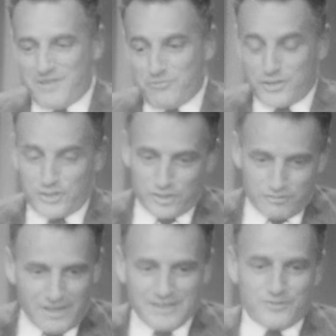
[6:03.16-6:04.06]
which
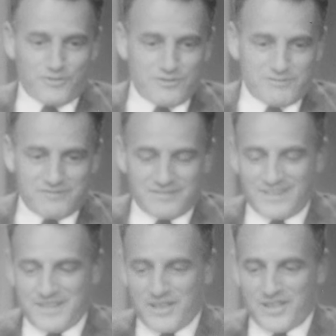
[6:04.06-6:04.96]
is not true.
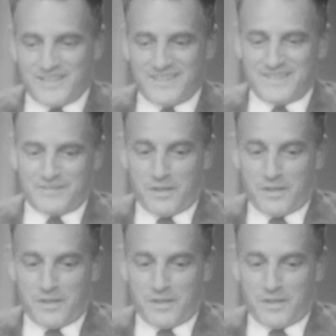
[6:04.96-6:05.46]
Well,